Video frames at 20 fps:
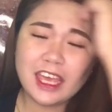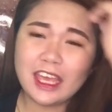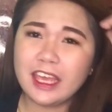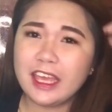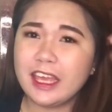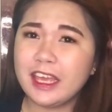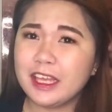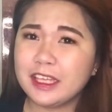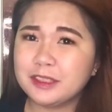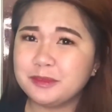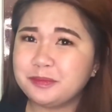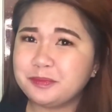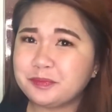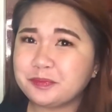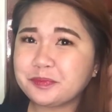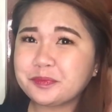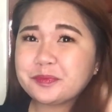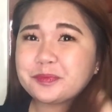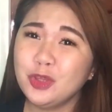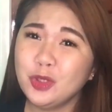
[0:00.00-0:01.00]
And
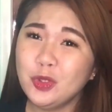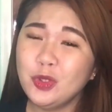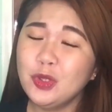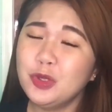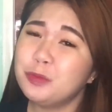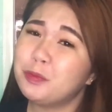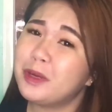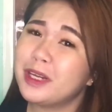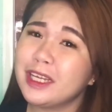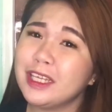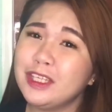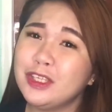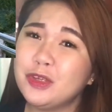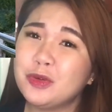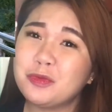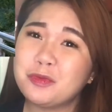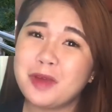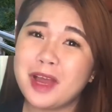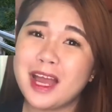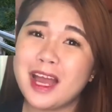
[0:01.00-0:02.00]
tuloy pa rin
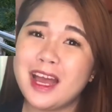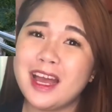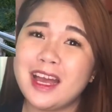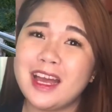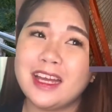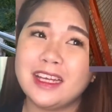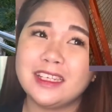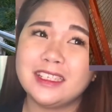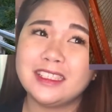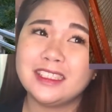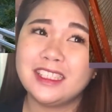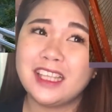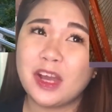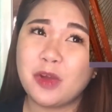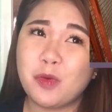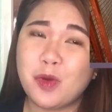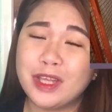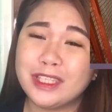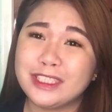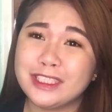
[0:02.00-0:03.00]
yung mga
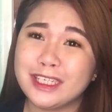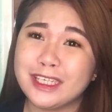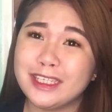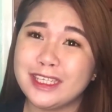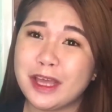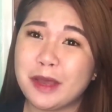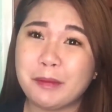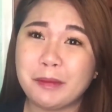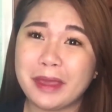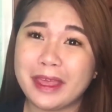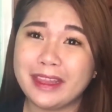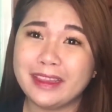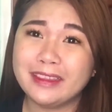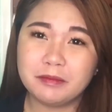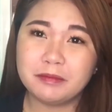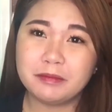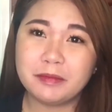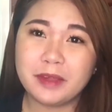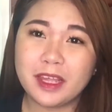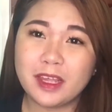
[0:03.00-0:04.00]
nakwatsa namin,
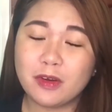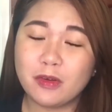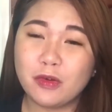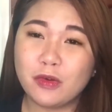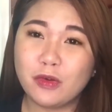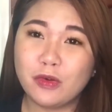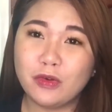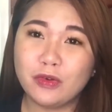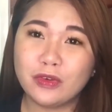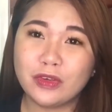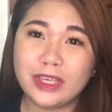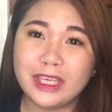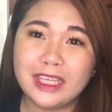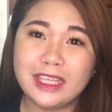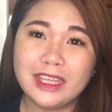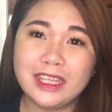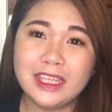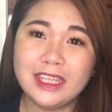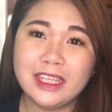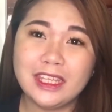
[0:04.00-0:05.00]
pero
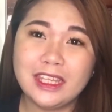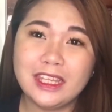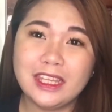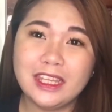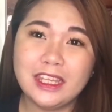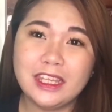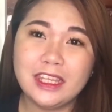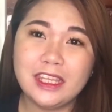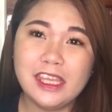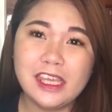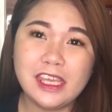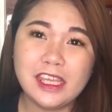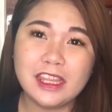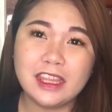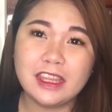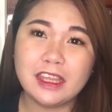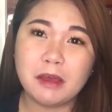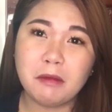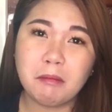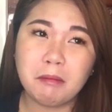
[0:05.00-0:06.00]
hindi
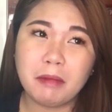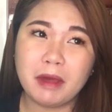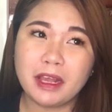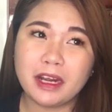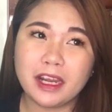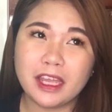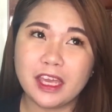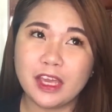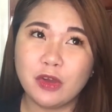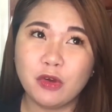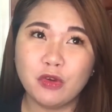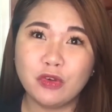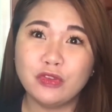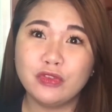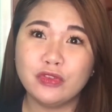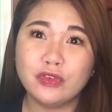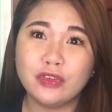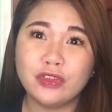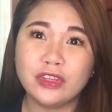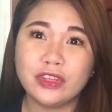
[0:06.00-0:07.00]
na pareho
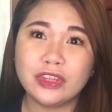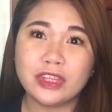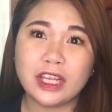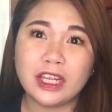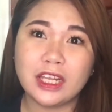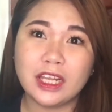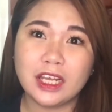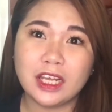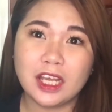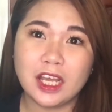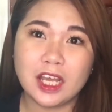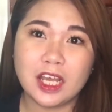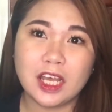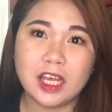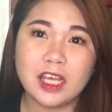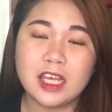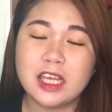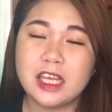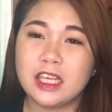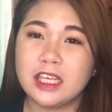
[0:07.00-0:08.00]
noon talaga.
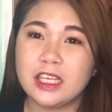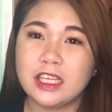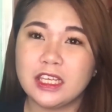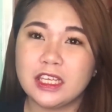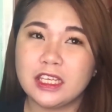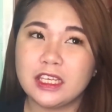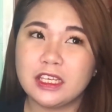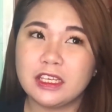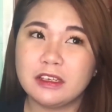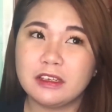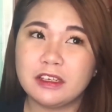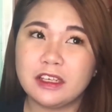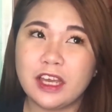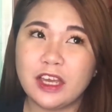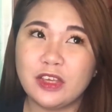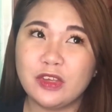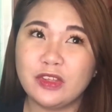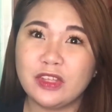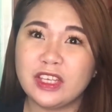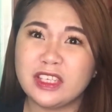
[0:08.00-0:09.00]

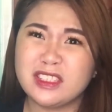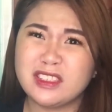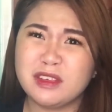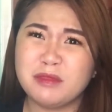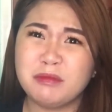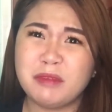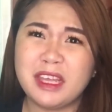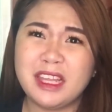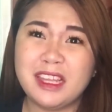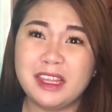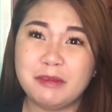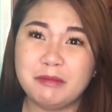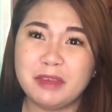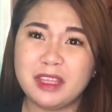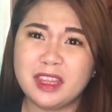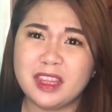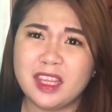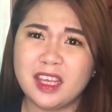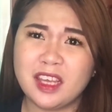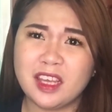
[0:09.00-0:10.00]
Ngayon kasi may
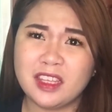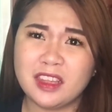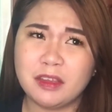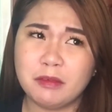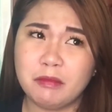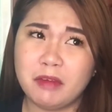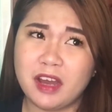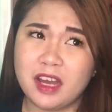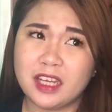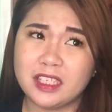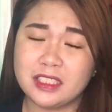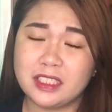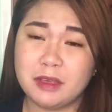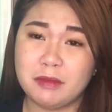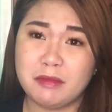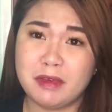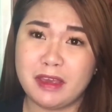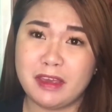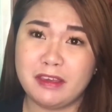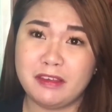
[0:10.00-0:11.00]
limit na, di ba?
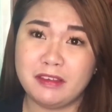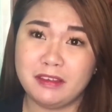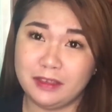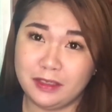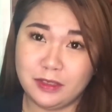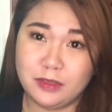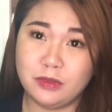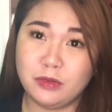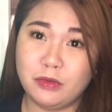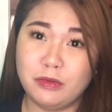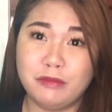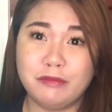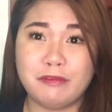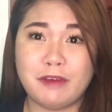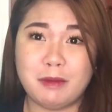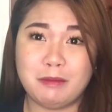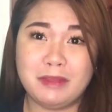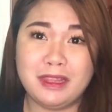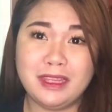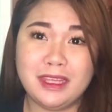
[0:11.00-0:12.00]
Kasi may, you know,
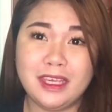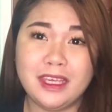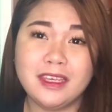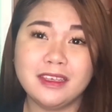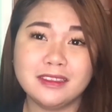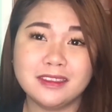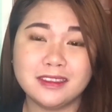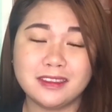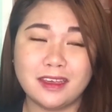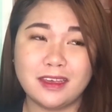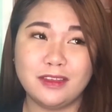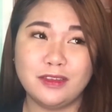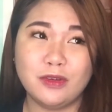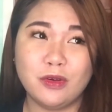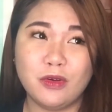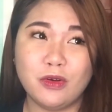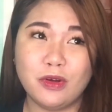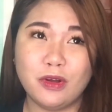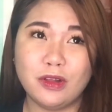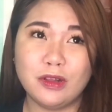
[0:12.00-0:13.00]
families and
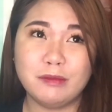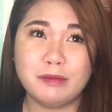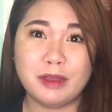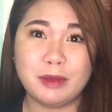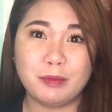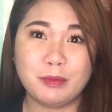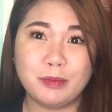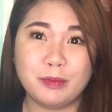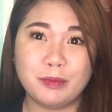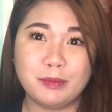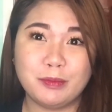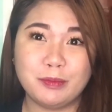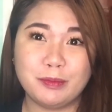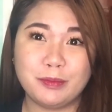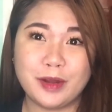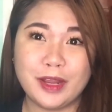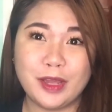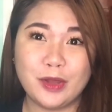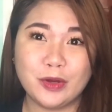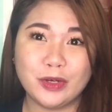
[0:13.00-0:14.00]
all, may
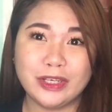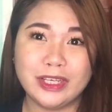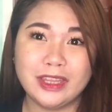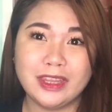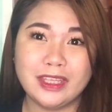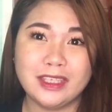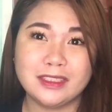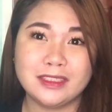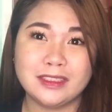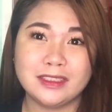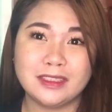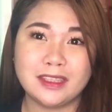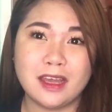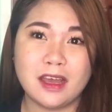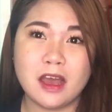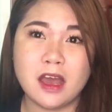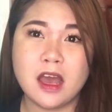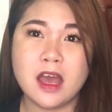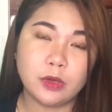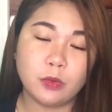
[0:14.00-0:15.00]
priorities
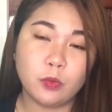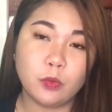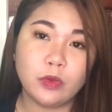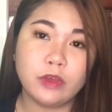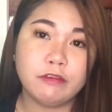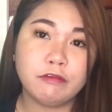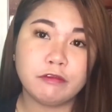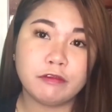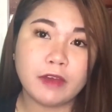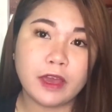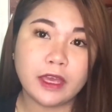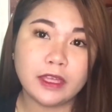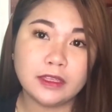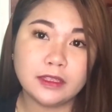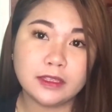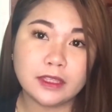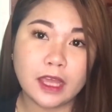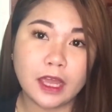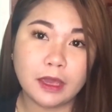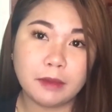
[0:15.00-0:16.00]
na we find
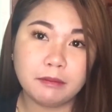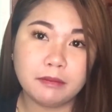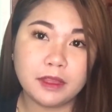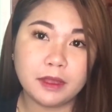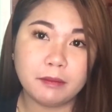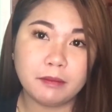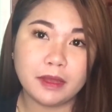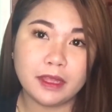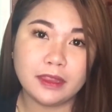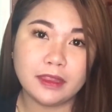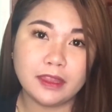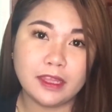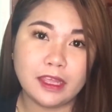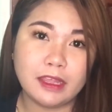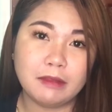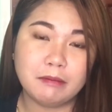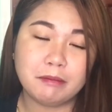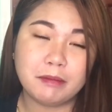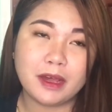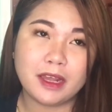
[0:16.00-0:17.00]
time naman
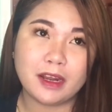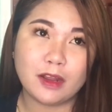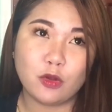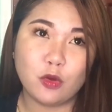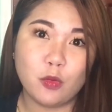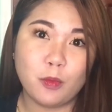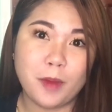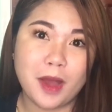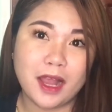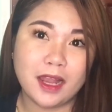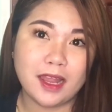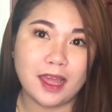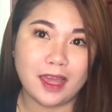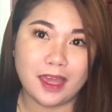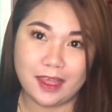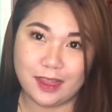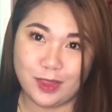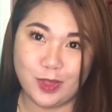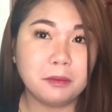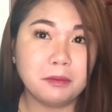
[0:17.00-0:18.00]
din para gumala
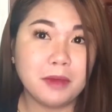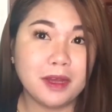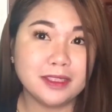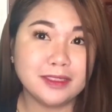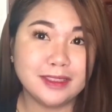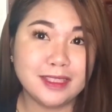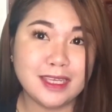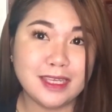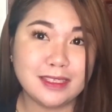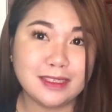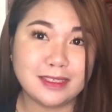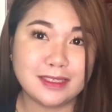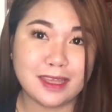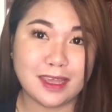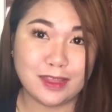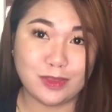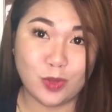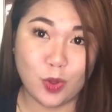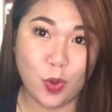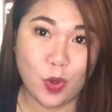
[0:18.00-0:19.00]
and bondings
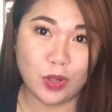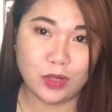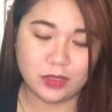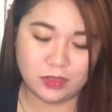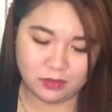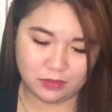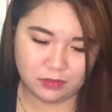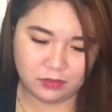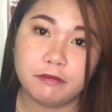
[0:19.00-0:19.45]
and all.